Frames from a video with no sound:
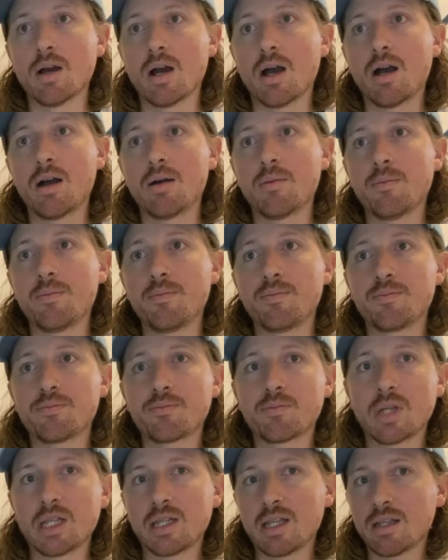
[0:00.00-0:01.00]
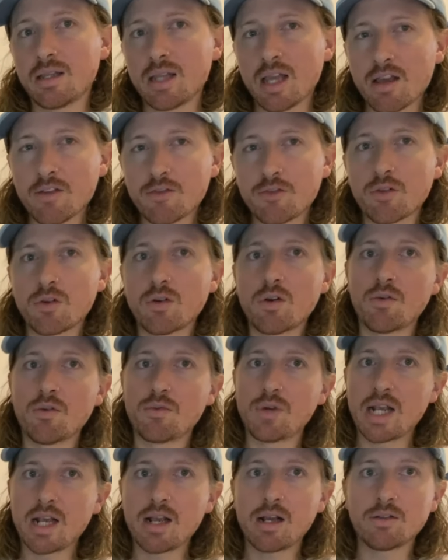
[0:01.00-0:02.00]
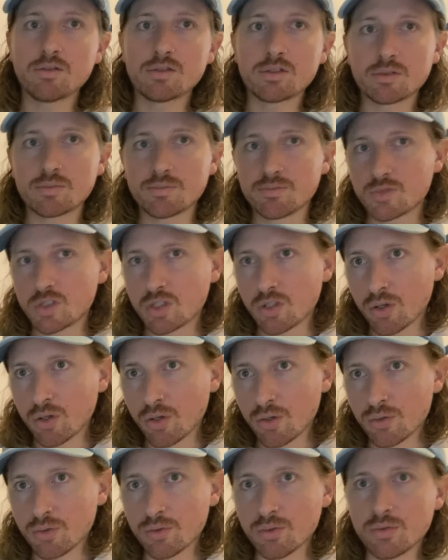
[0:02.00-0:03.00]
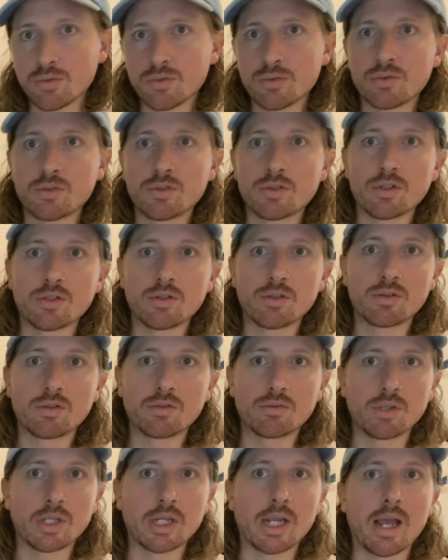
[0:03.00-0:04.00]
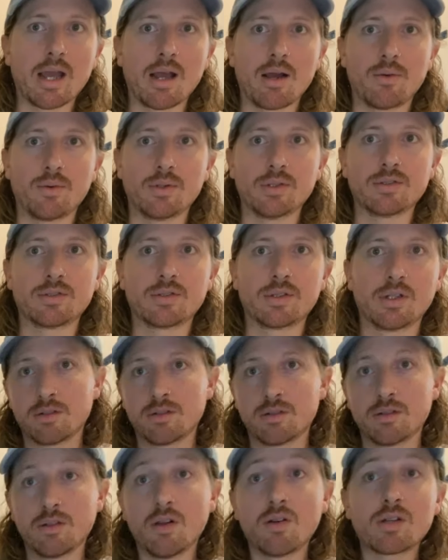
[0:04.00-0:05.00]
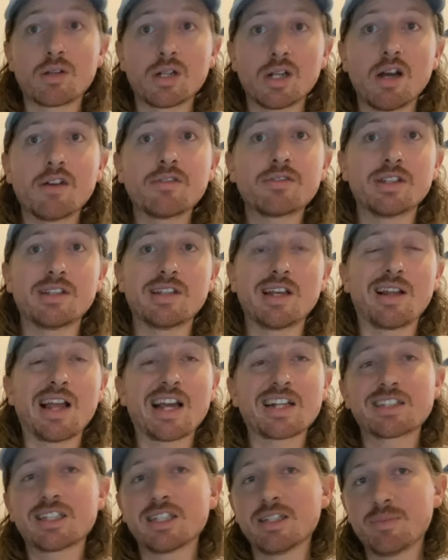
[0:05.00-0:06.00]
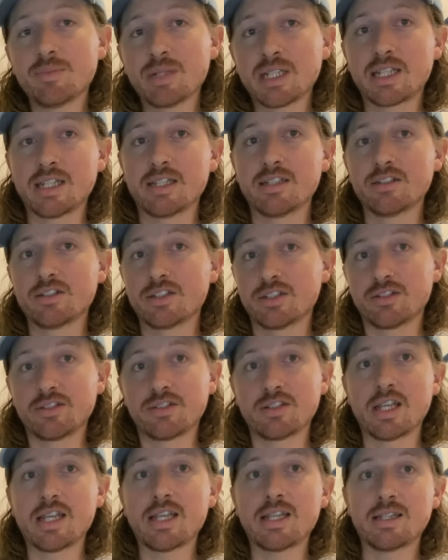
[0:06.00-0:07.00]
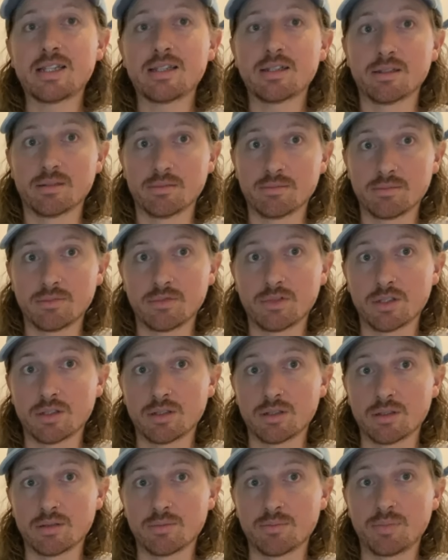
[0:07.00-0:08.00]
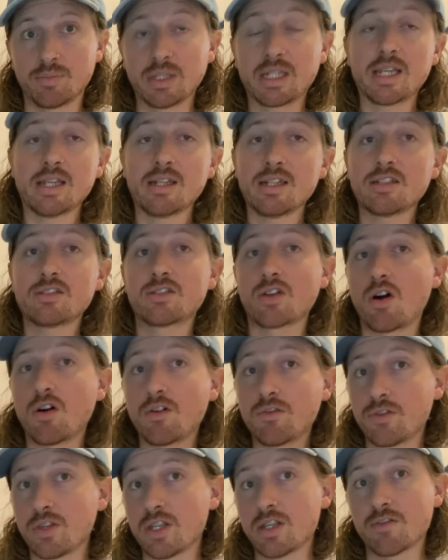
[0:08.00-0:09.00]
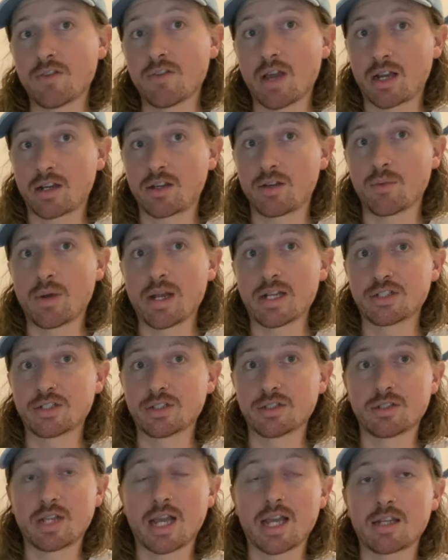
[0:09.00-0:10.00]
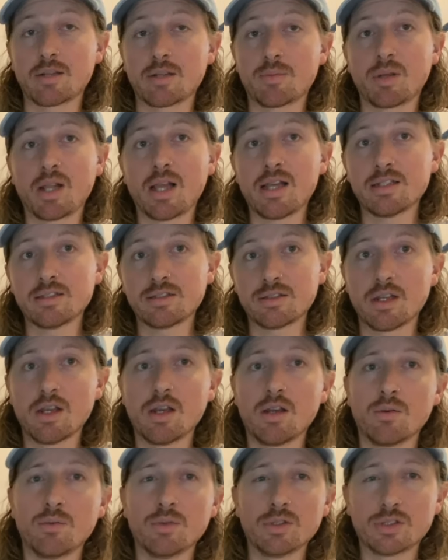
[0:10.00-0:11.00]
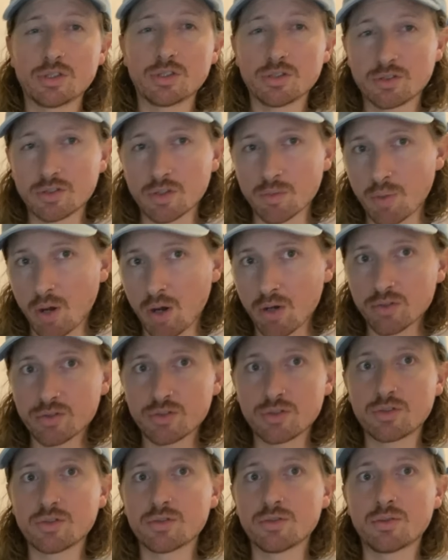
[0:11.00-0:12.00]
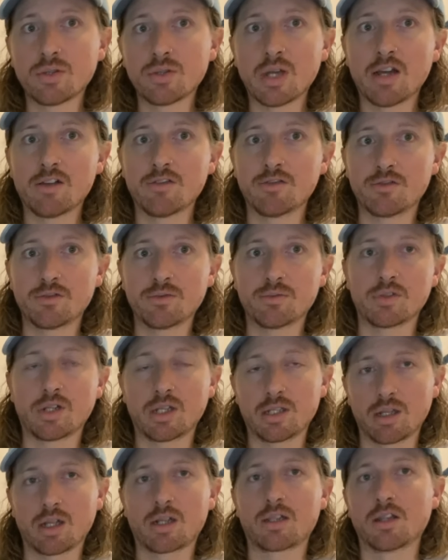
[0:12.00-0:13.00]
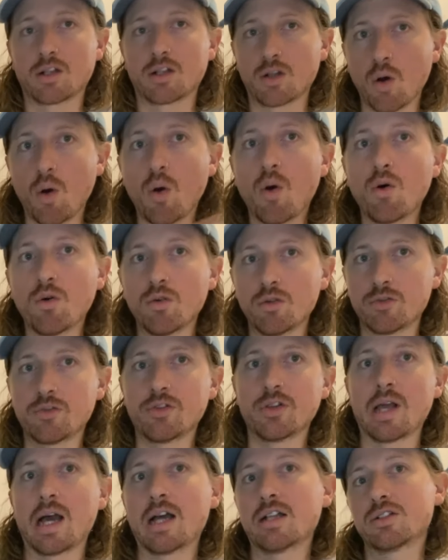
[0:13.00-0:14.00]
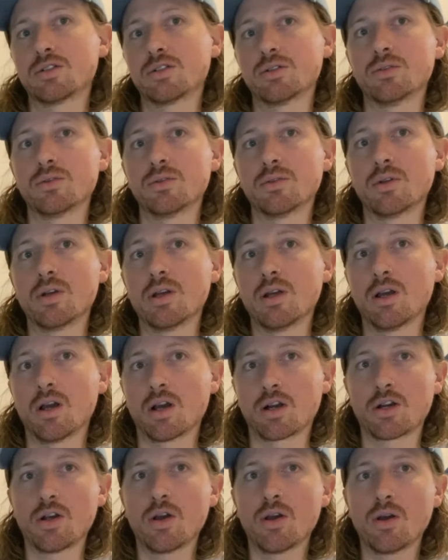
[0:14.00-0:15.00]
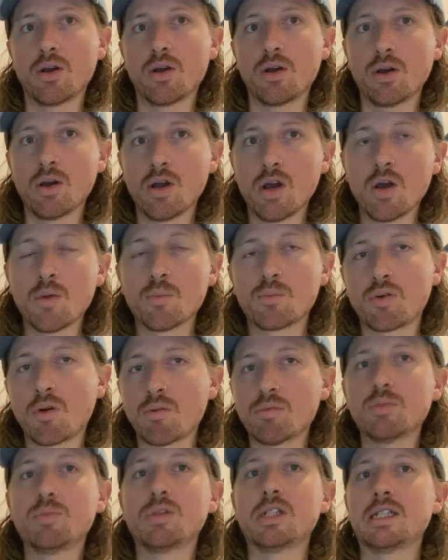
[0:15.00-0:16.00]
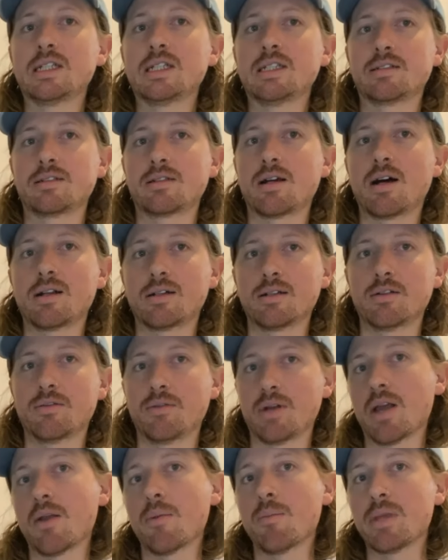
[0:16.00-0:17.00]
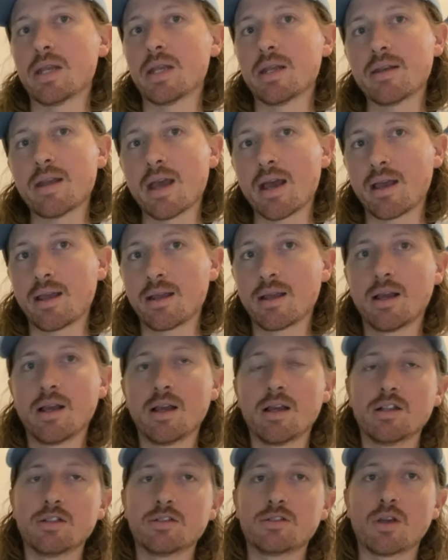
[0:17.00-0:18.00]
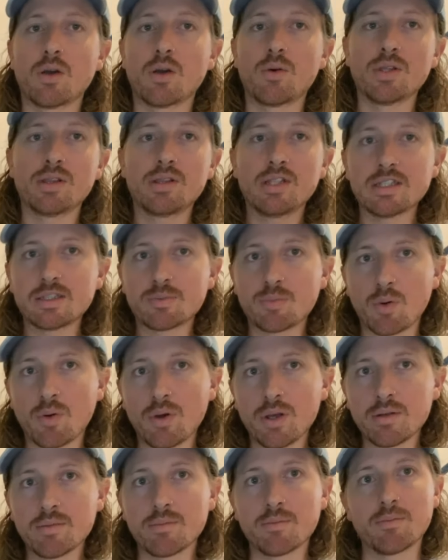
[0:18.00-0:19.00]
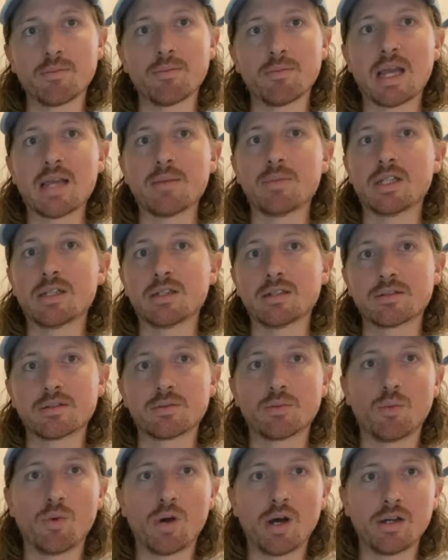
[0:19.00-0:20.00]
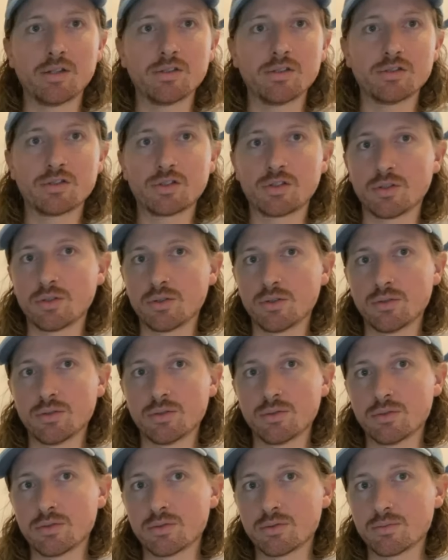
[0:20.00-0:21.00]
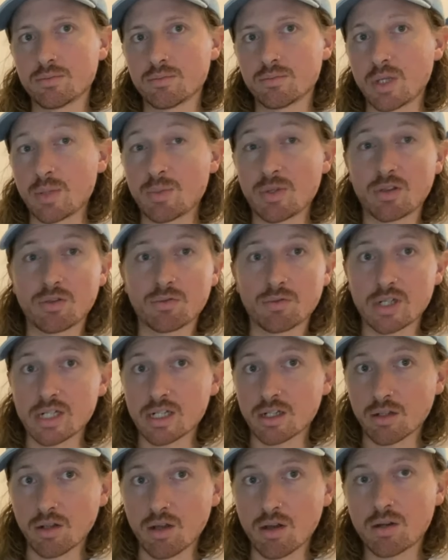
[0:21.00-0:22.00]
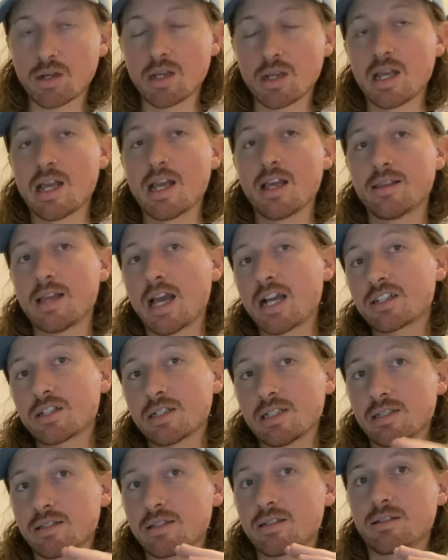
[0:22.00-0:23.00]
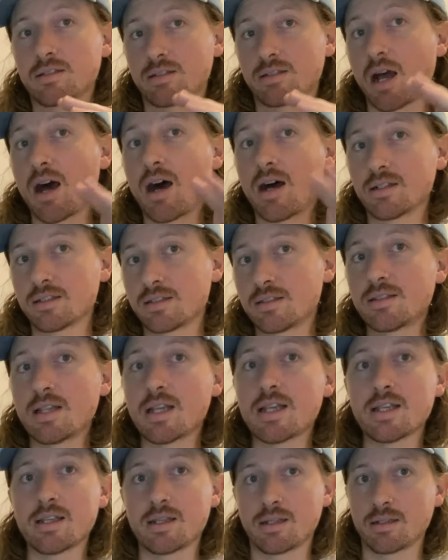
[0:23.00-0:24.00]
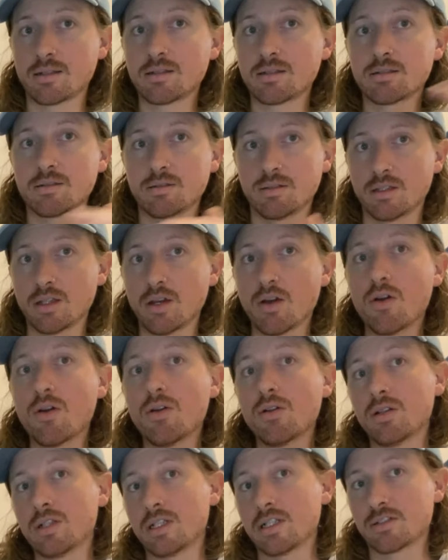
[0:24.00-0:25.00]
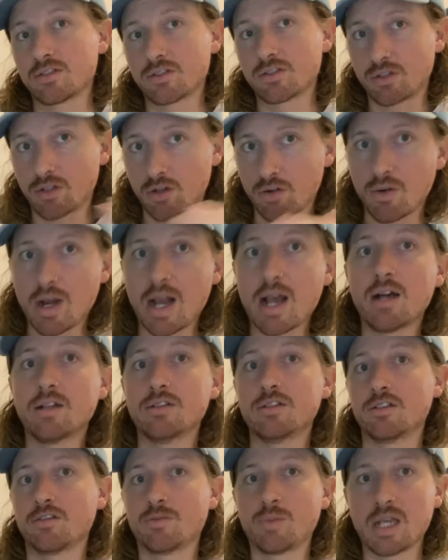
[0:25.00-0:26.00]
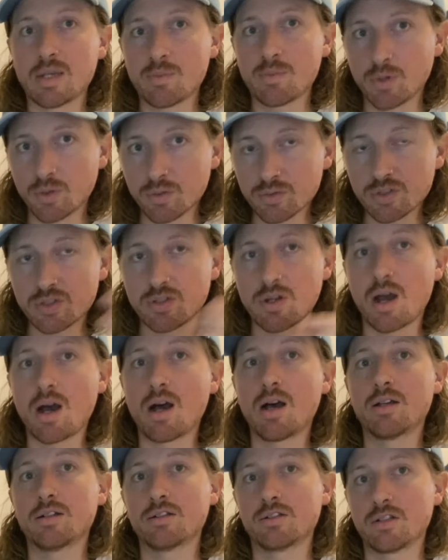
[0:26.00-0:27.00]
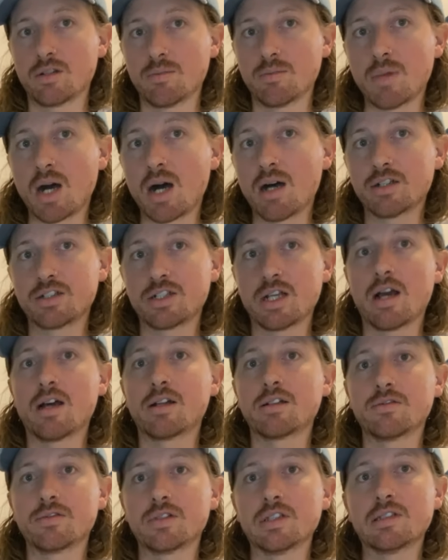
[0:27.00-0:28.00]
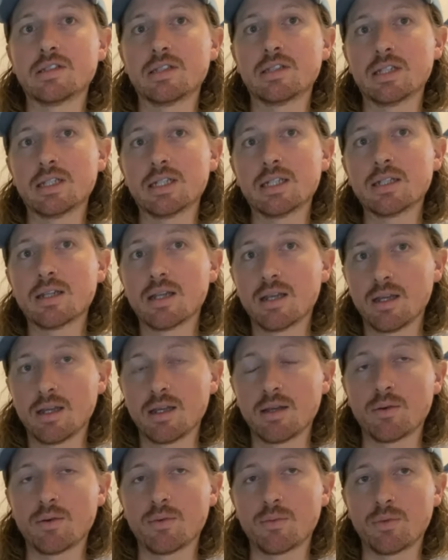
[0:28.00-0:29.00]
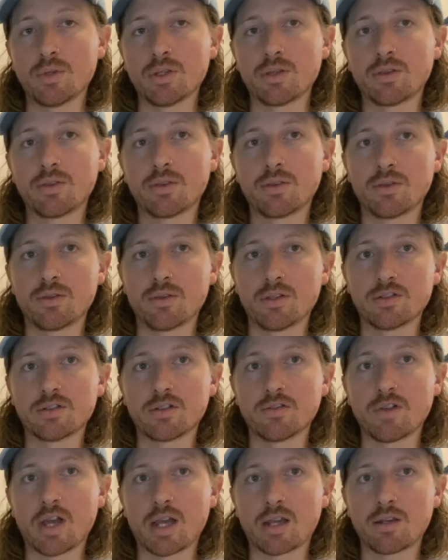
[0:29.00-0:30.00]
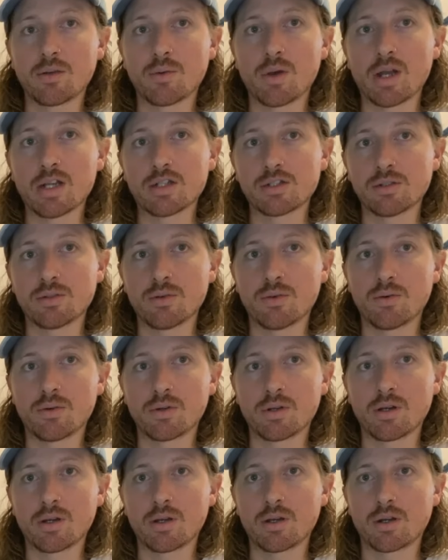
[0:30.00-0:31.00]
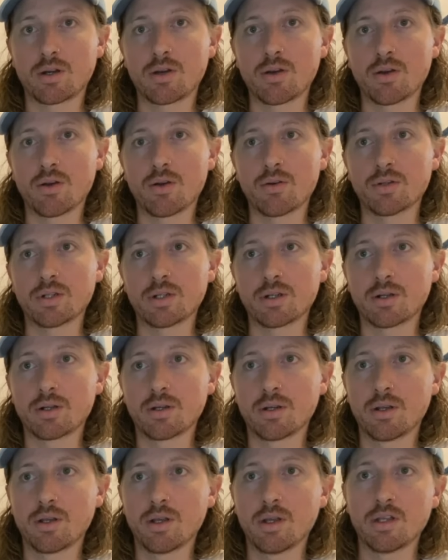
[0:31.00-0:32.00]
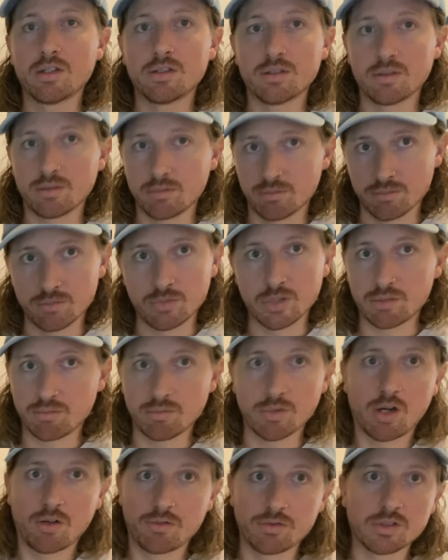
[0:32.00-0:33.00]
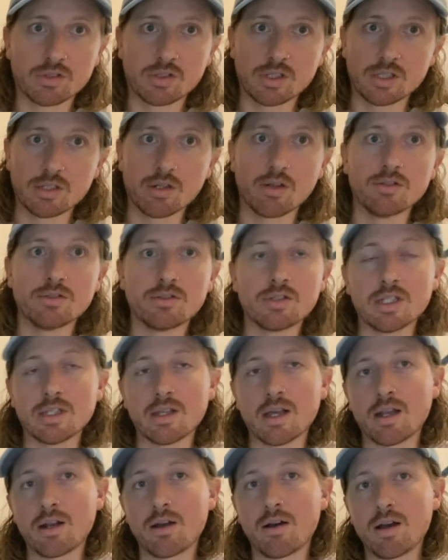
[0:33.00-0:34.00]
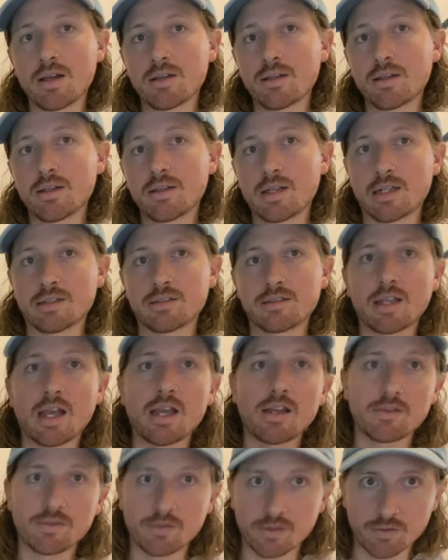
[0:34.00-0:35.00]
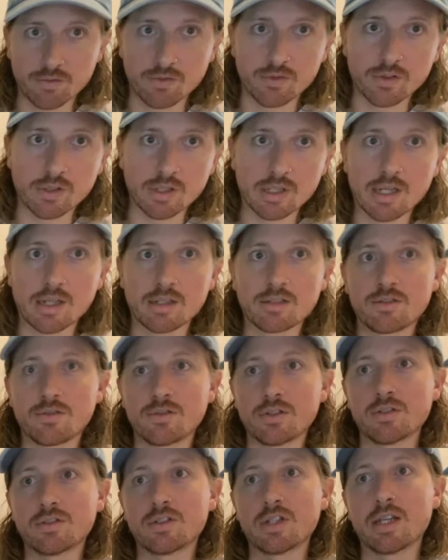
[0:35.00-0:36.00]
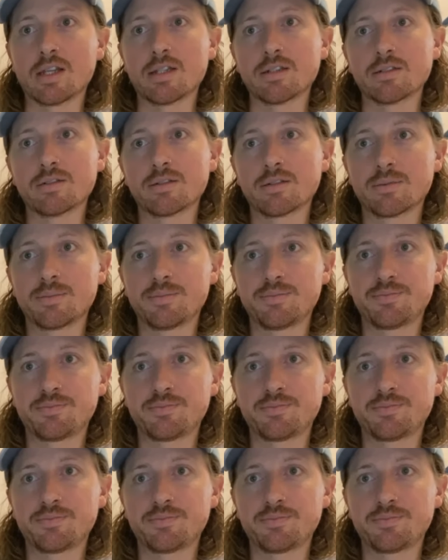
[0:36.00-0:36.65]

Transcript: But they're there for around 2 to 3 hours. Long enough that they'll actually begin to see the beginnings of the evacuation take place, which is supposed to have, like the call for that to occur, probably started around midday. So at this point, maybe it's 1, 2, maybe 3 o'clock, they actually start seeing the earliest crowds of people start to march out of the city with this evacuation order occurring. We obviously don't see that either. That's saved for the next few scenes.